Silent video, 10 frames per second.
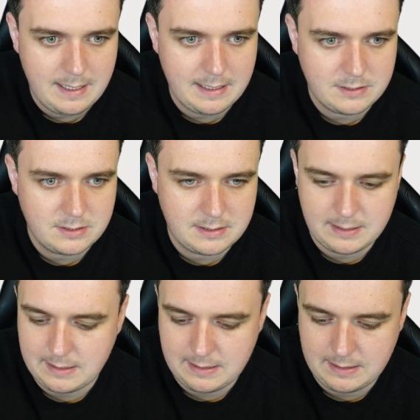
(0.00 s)

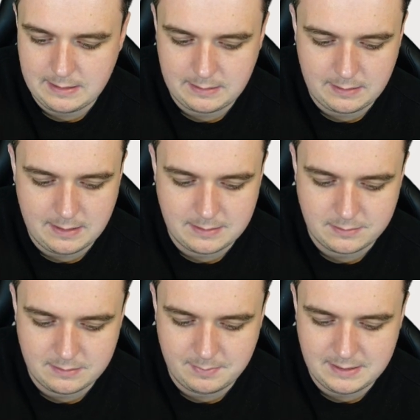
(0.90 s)
hashtag,
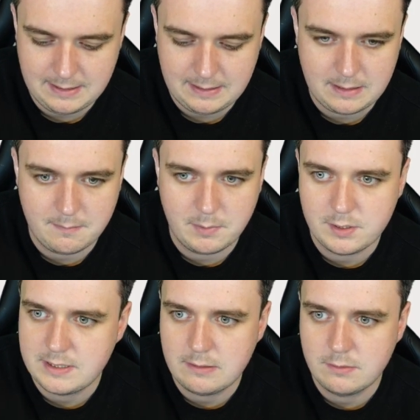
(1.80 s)
so it'd be ticket number
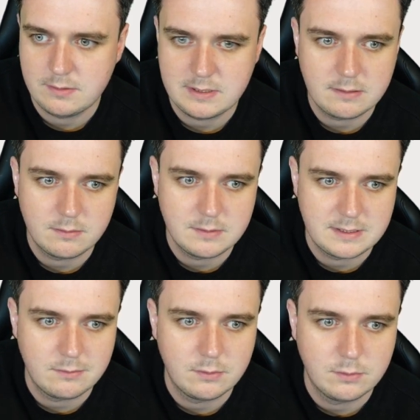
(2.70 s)

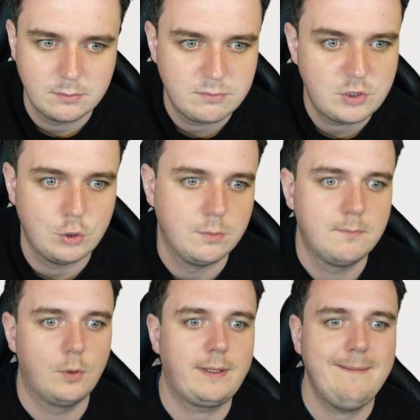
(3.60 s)
0002.
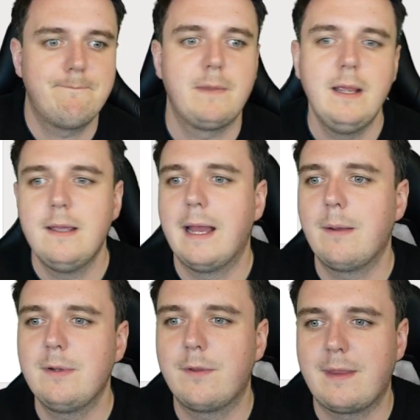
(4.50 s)
Okay,
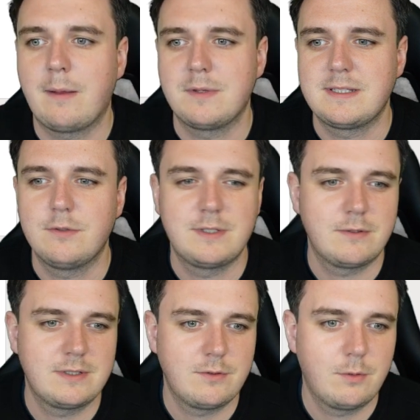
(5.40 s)
we know that one's
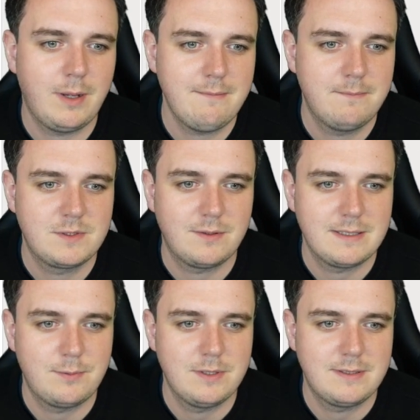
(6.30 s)
0001, so
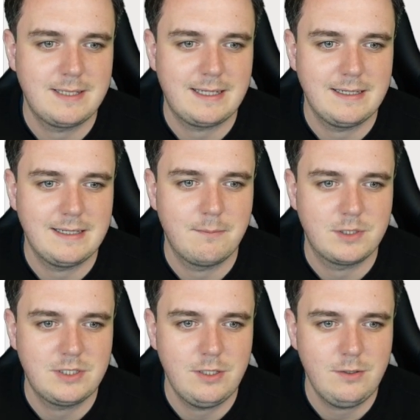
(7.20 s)
let's put ticket number
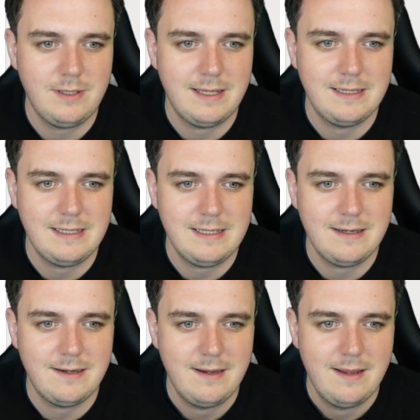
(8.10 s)
2 in
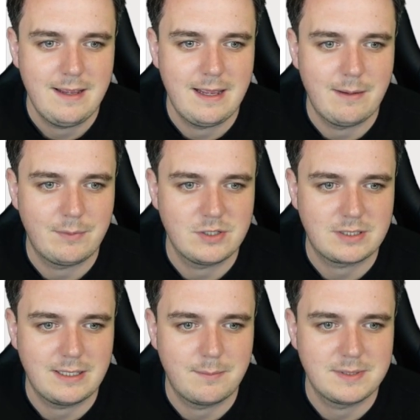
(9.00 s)
here, and we can
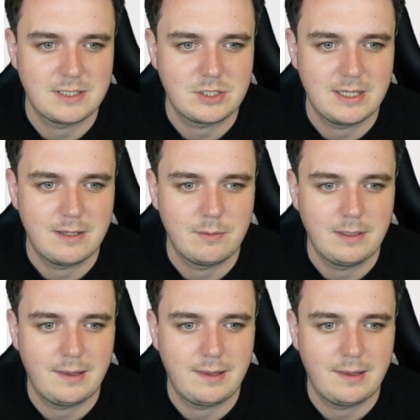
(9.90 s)
just kind of position it how we